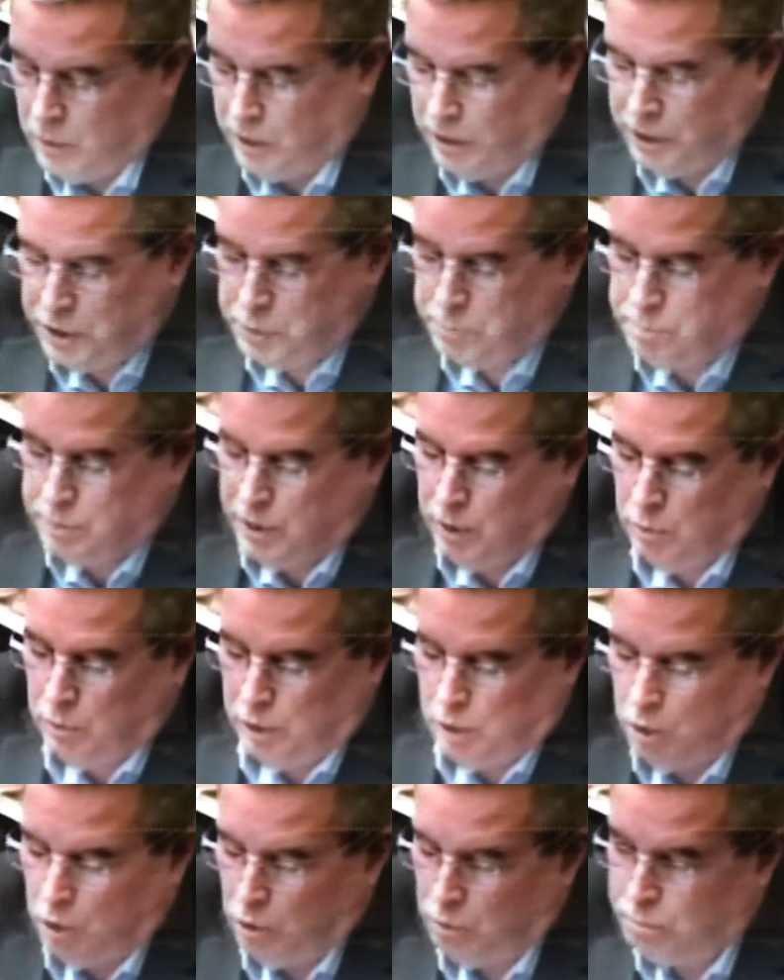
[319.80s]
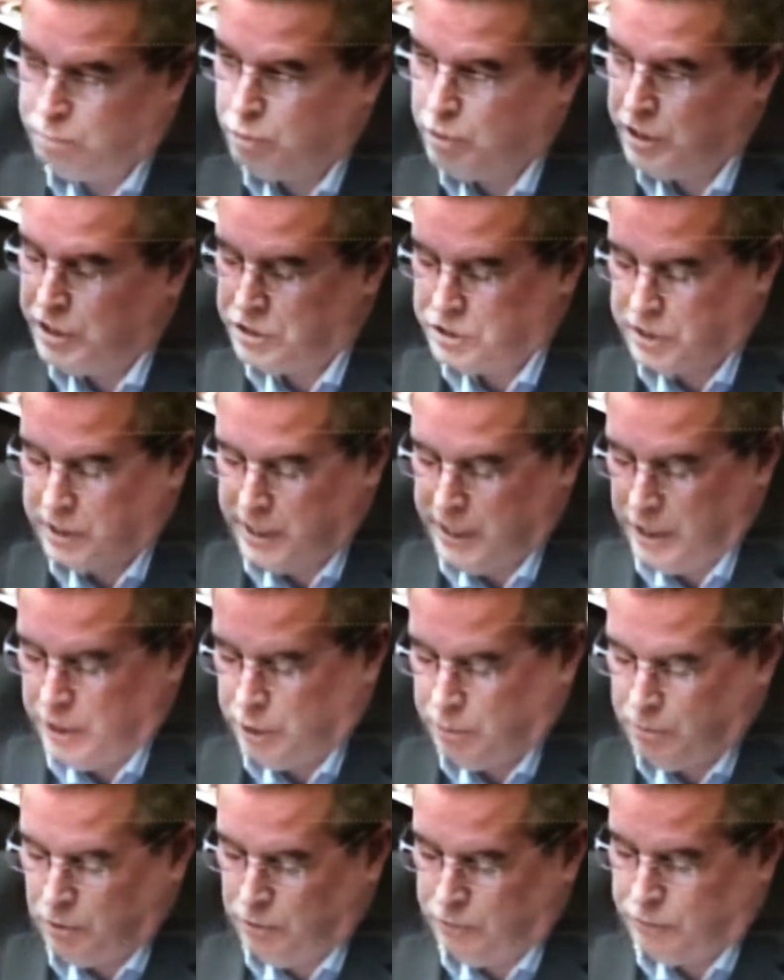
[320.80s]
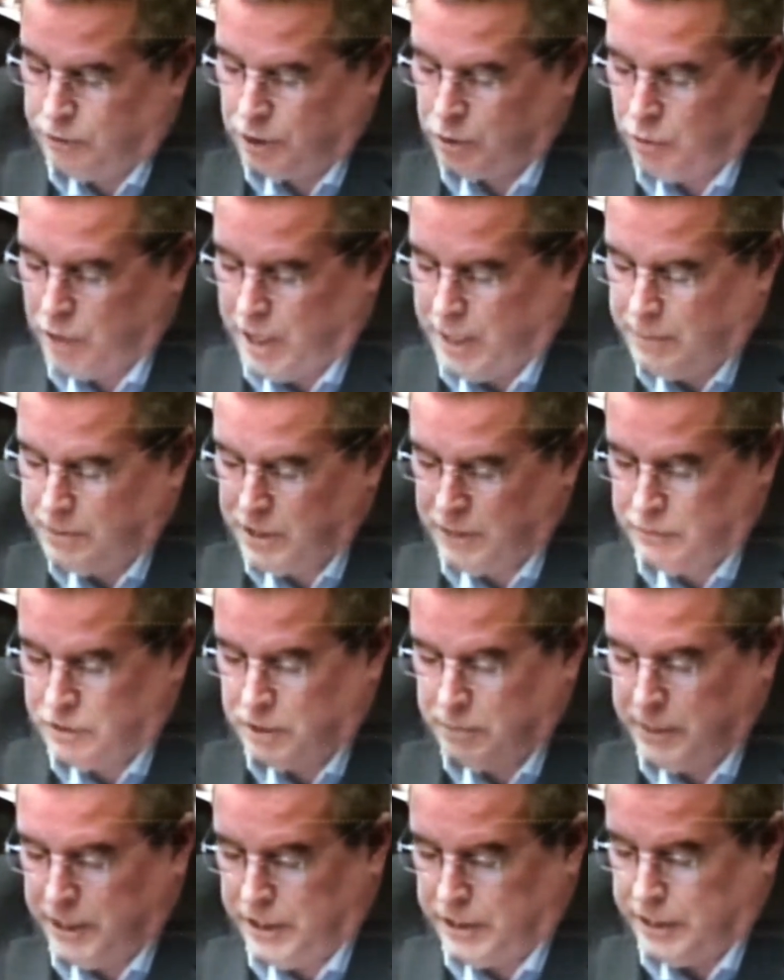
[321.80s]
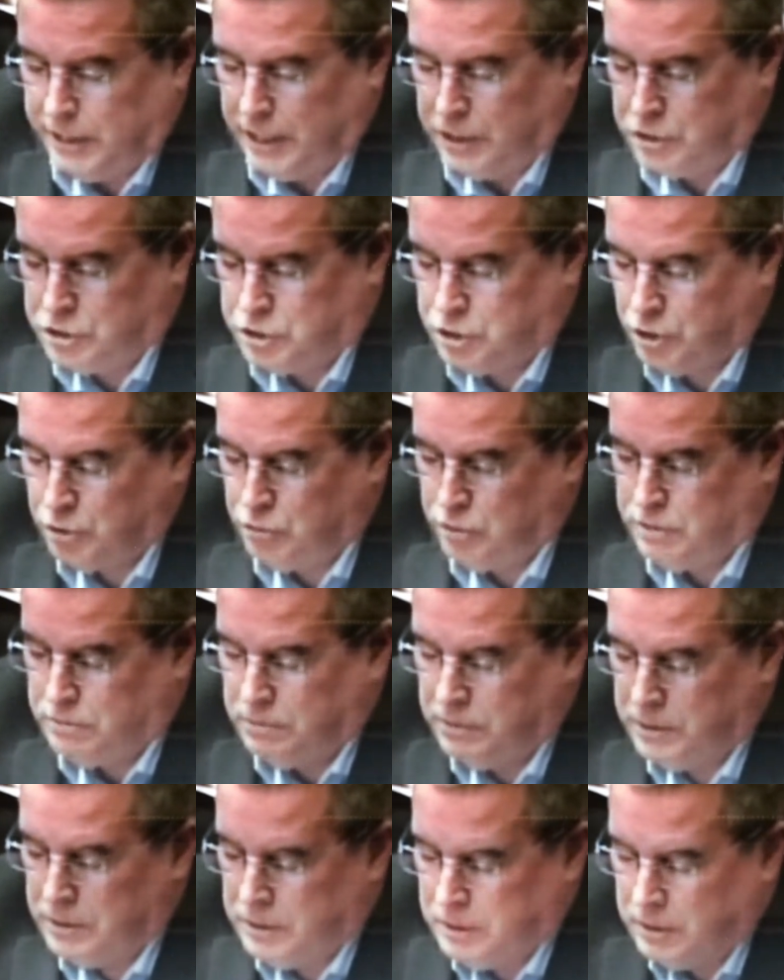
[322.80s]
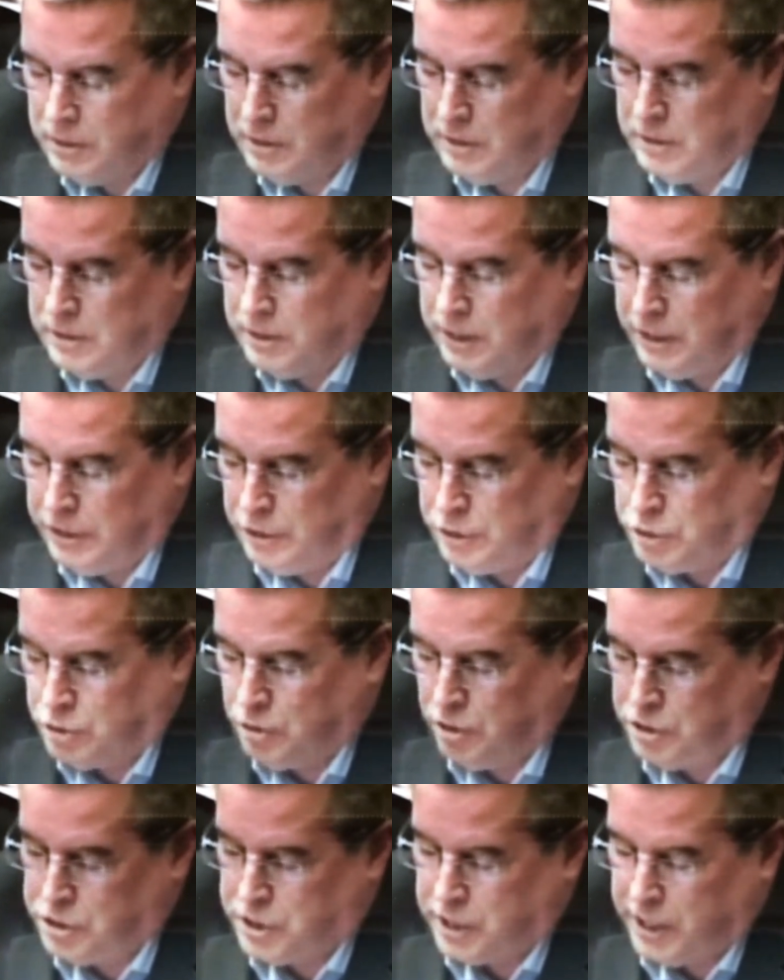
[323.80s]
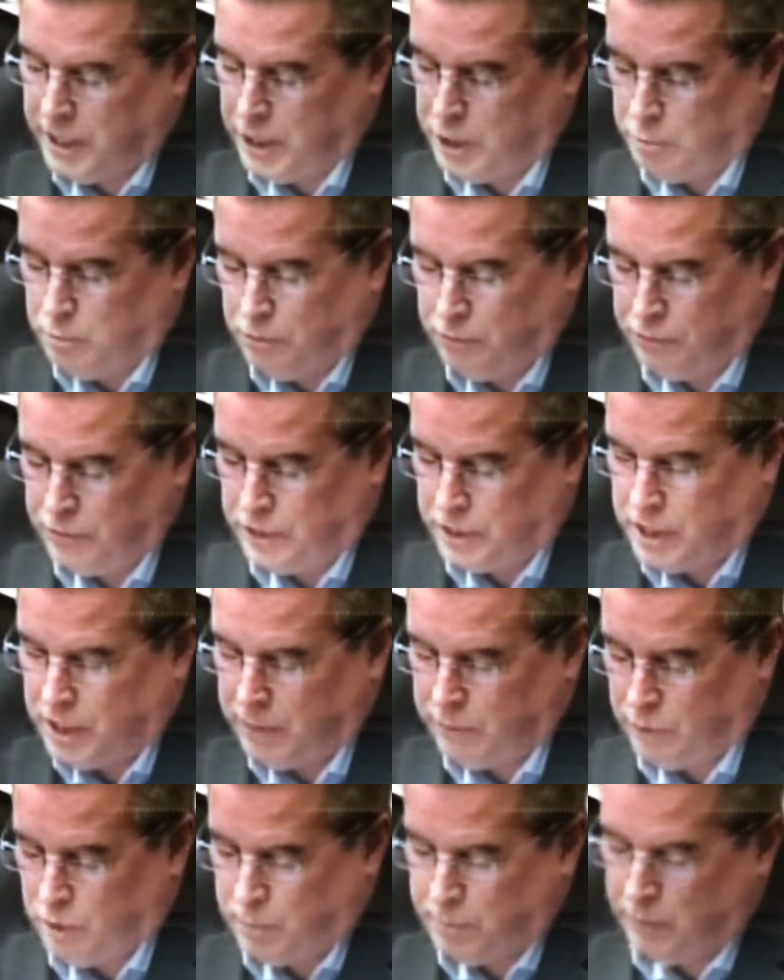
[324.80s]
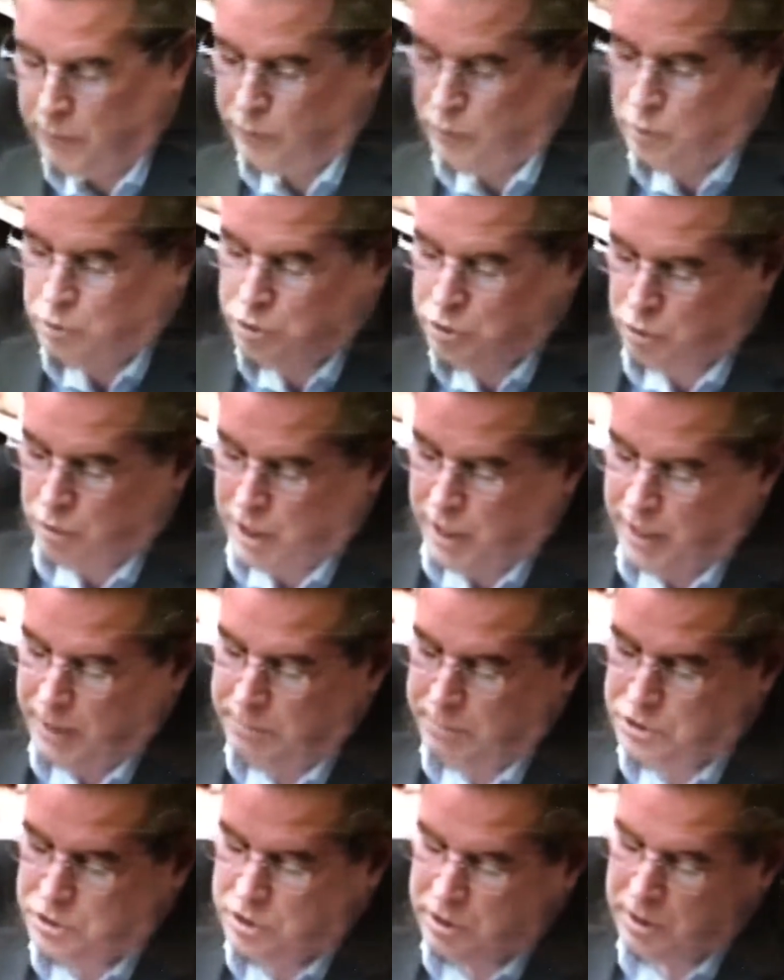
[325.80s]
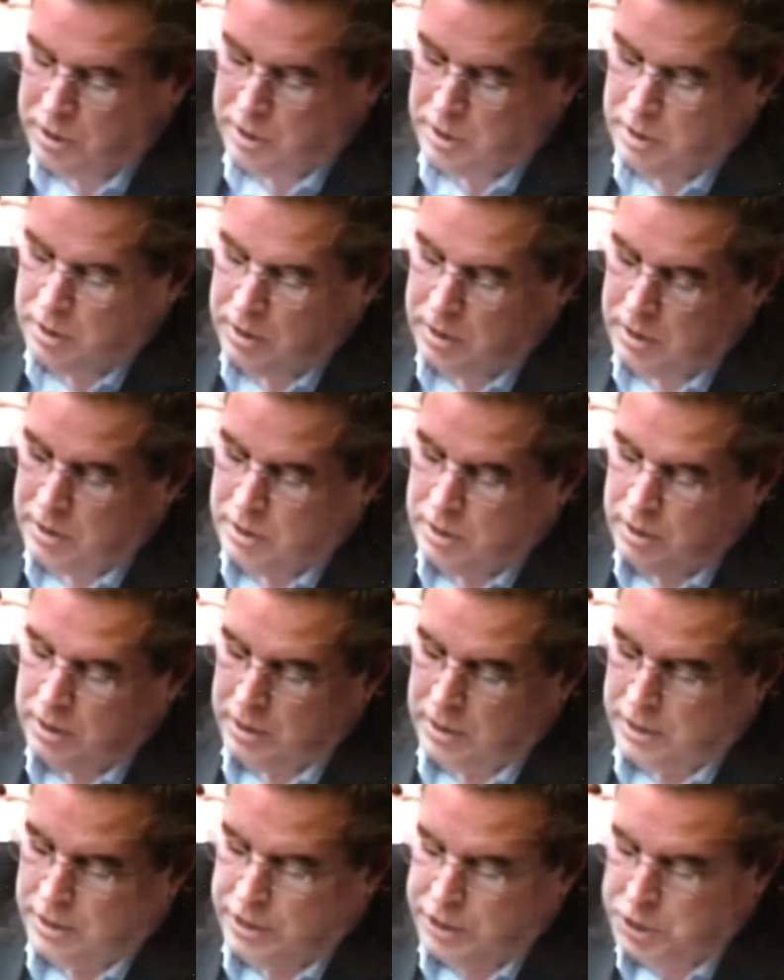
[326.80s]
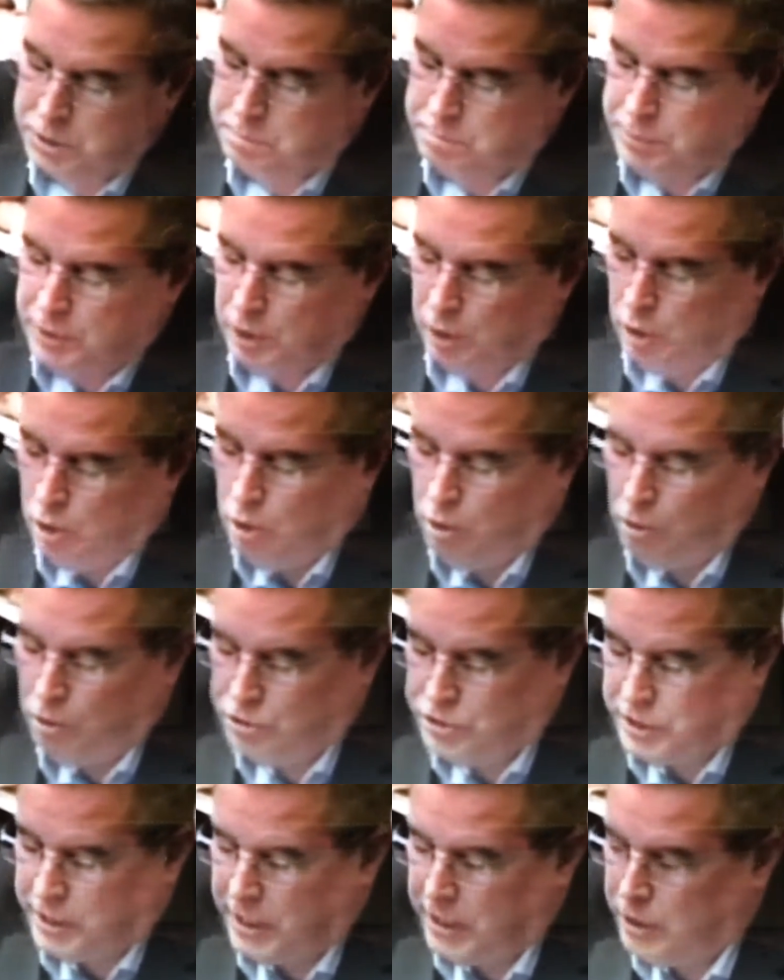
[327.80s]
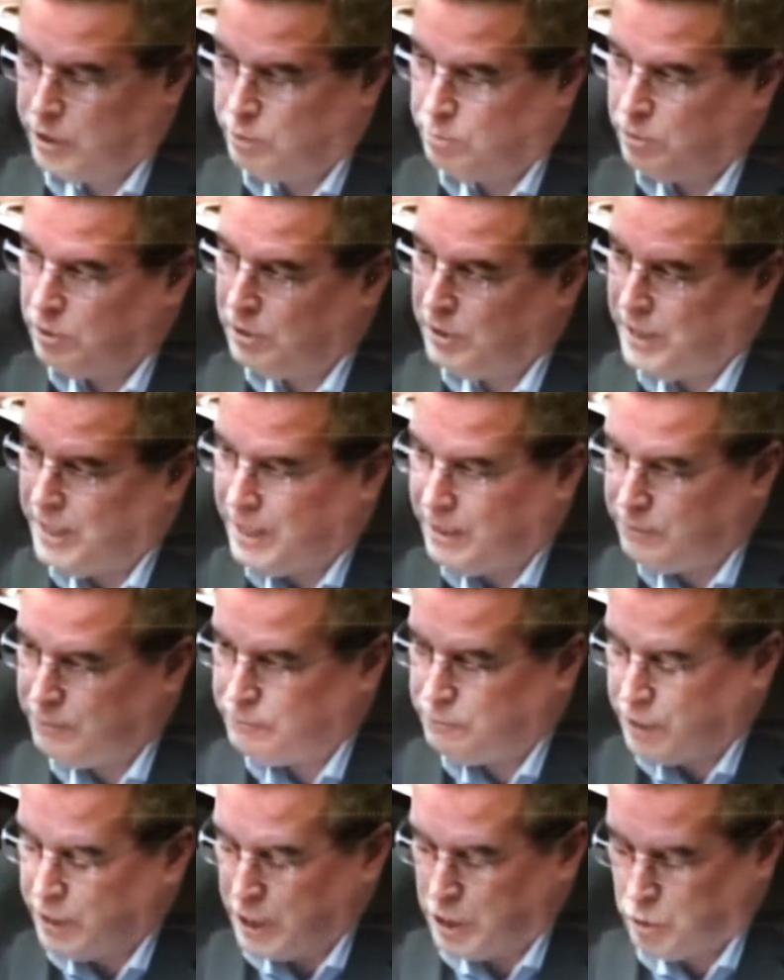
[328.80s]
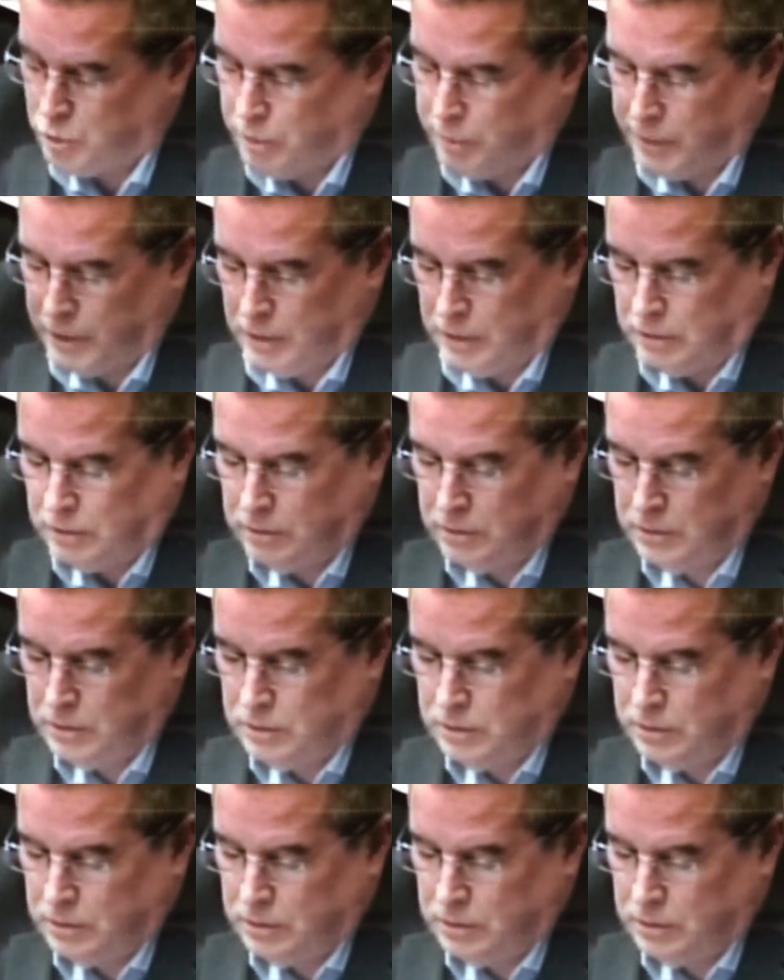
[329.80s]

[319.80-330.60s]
While this bill will hold priests accountable for the crimes they've committed against children and the church accountable for the cover-up of those crimes, this bill holds accountable every criminal